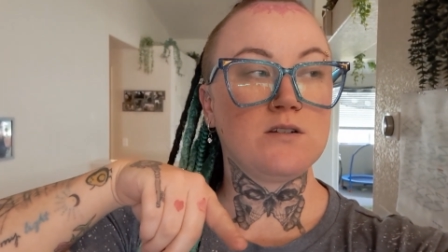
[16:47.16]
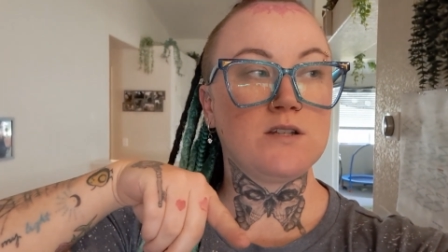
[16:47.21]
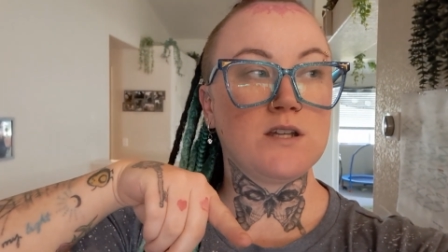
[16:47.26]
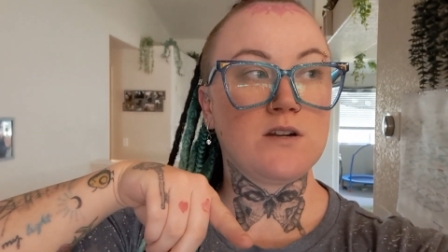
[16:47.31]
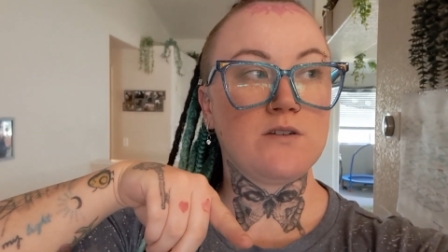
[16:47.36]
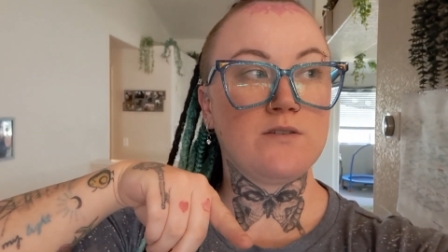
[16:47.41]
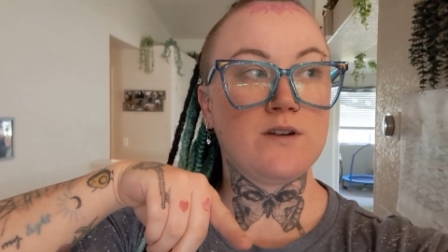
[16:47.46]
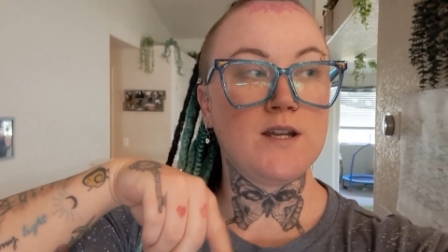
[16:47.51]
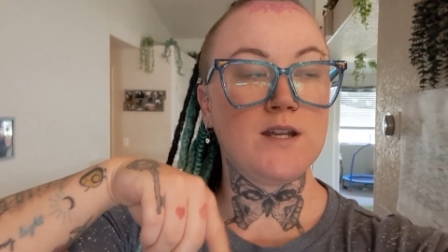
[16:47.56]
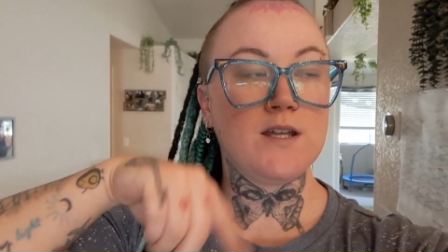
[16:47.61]

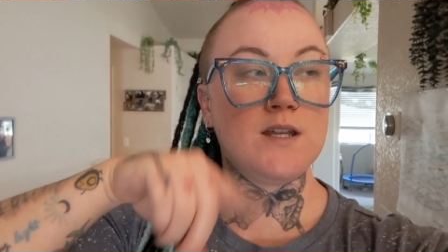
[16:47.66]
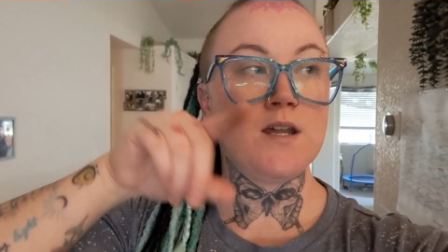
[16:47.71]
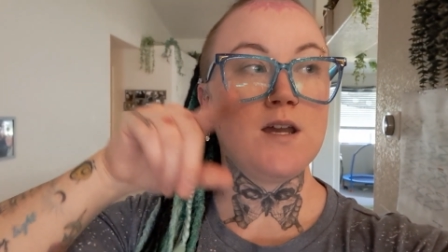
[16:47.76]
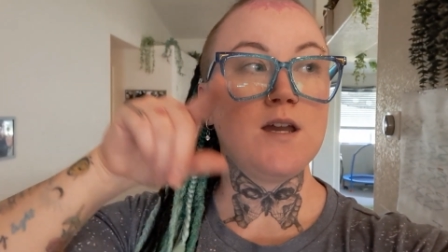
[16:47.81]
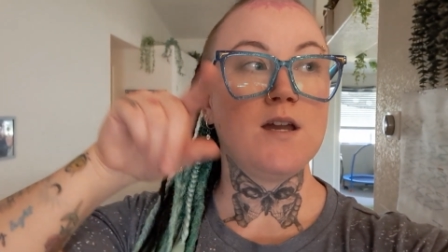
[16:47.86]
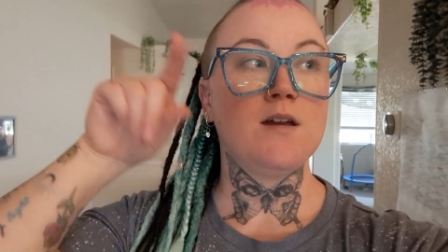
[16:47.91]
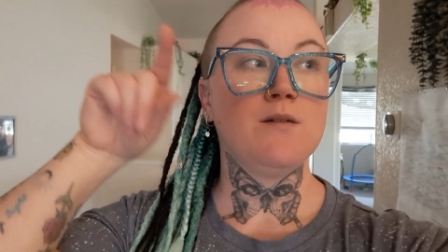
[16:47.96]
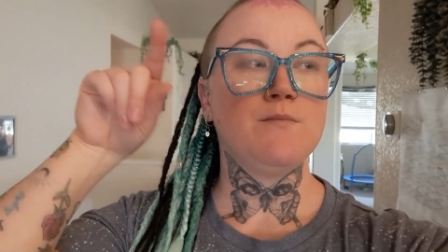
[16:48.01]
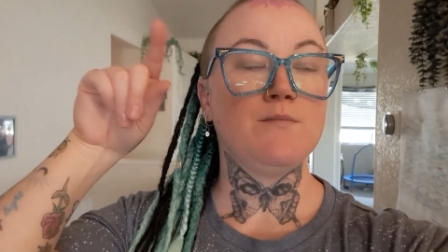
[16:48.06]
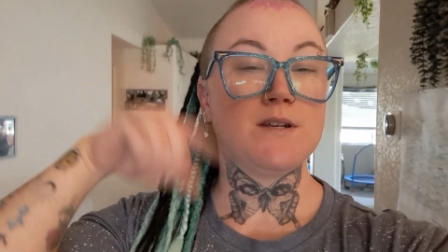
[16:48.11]
decorated,
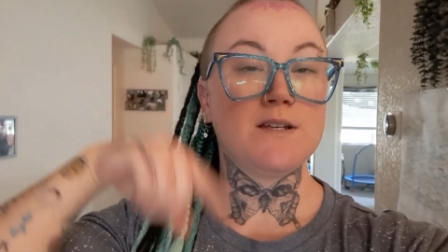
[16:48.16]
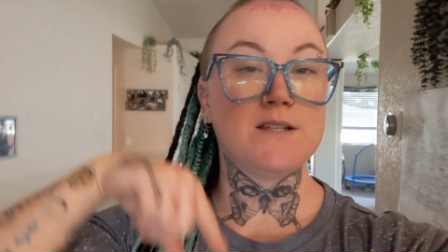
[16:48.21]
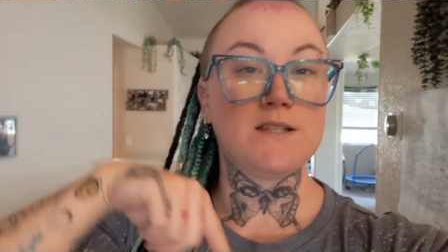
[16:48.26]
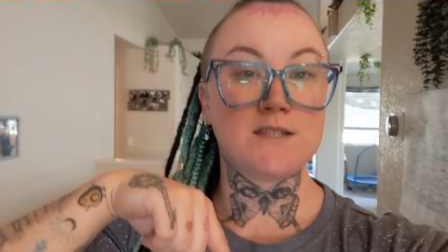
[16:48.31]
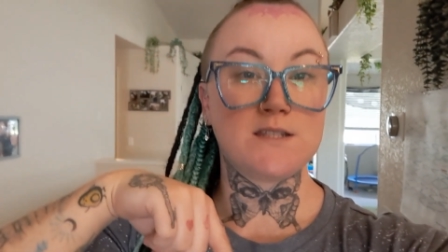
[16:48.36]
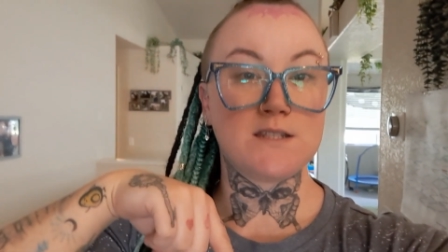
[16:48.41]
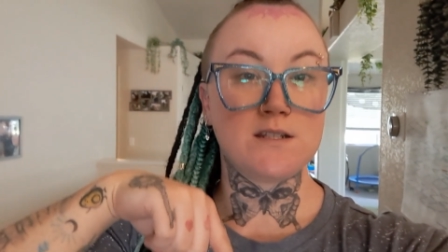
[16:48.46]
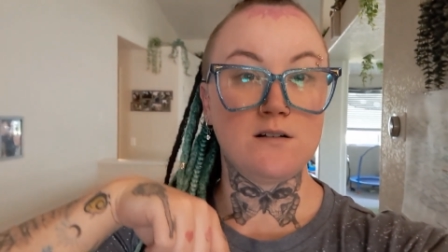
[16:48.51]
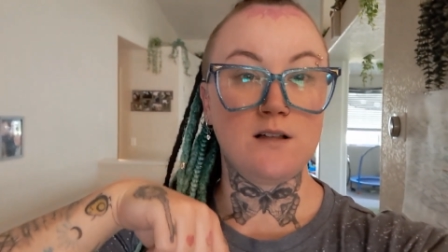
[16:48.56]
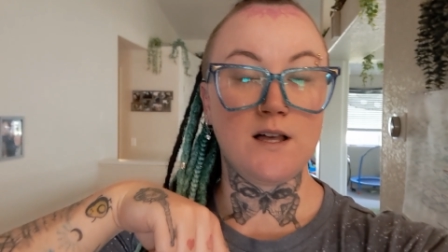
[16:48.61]
but I
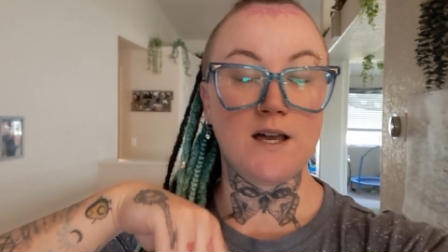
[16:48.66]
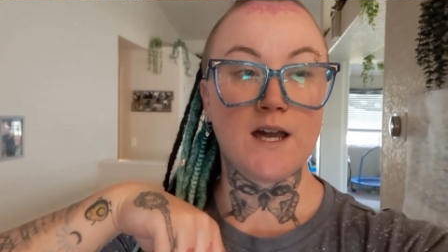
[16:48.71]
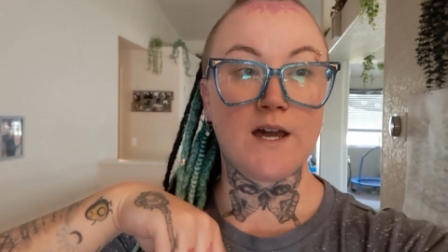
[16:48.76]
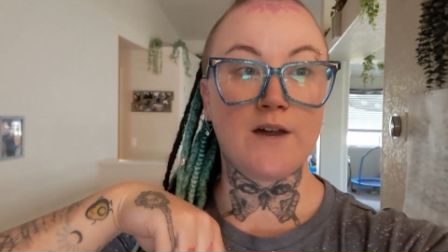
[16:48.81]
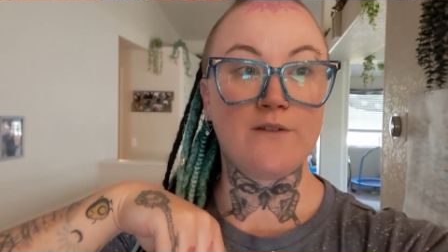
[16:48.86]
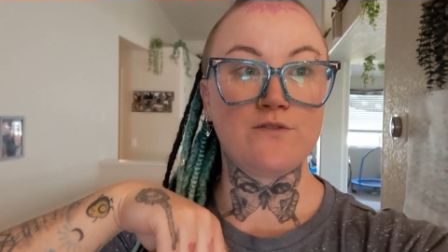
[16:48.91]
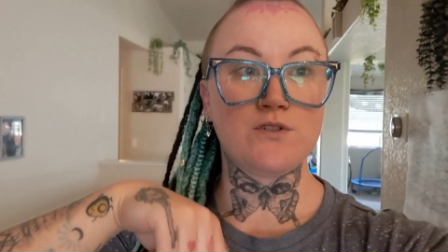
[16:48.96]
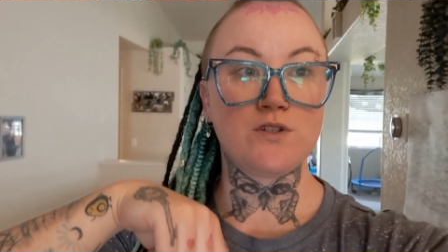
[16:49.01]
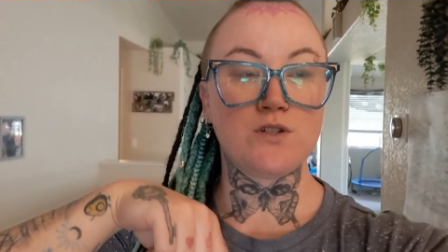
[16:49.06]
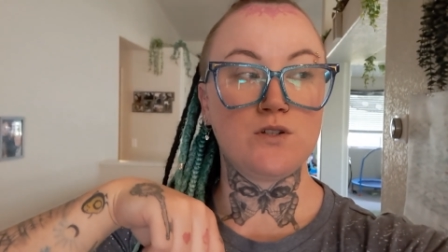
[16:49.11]
still
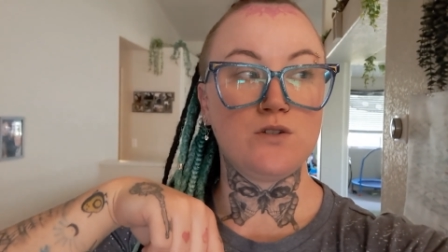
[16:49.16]
have